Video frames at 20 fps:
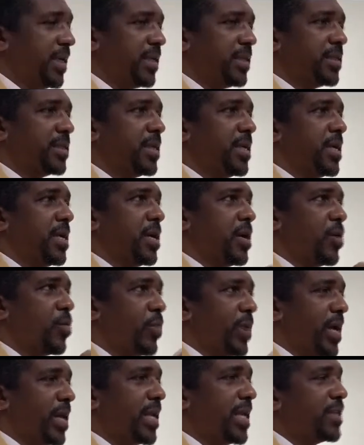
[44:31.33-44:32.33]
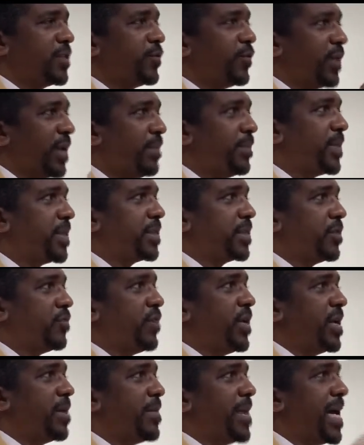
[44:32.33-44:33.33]
the police, where let's flip it
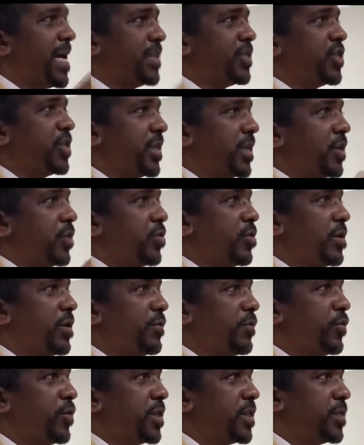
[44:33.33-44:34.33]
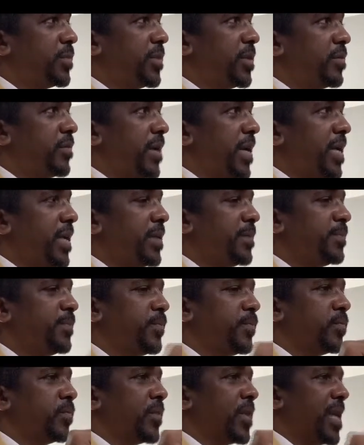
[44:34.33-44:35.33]
to reimagining law enforcement, right?
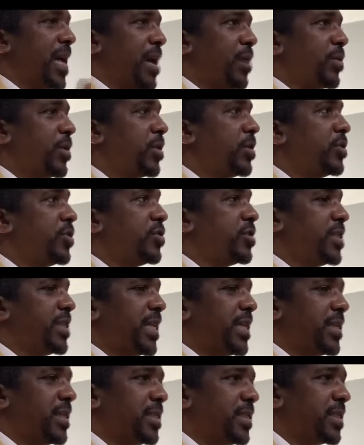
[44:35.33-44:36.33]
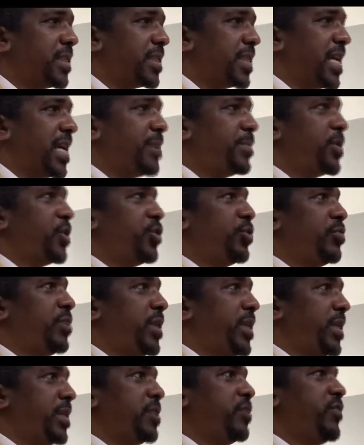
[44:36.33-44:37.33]
I would also say this is an
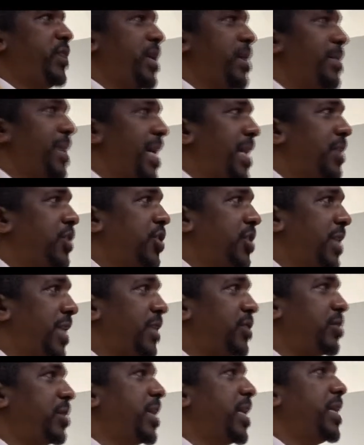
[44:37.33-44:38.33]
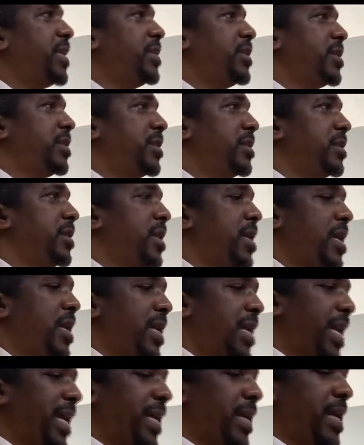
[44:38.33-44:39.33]
opportunity to reimagine education.
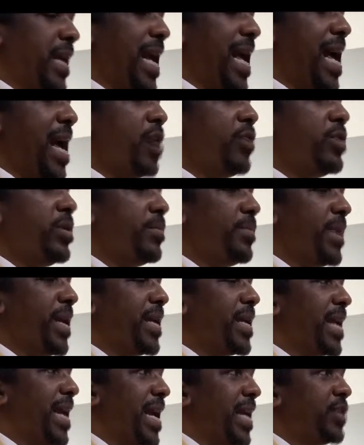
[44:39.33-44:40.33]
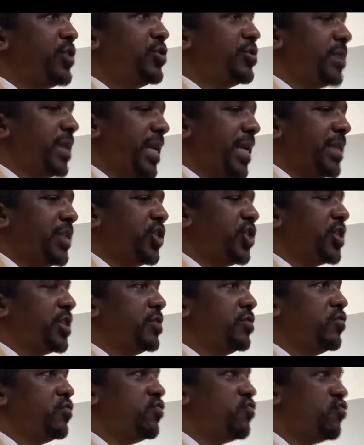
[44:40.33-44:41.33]
Like how to make
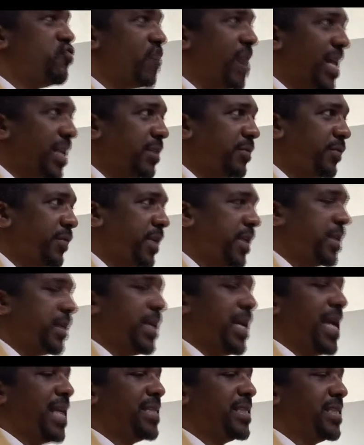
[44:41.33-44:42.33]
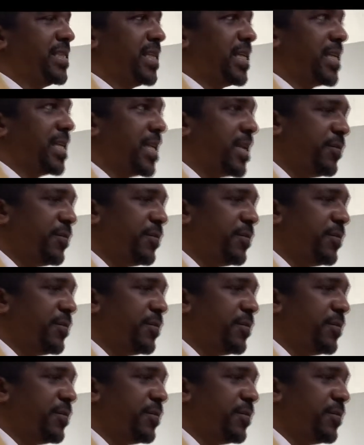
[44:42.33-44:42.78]
education relevant and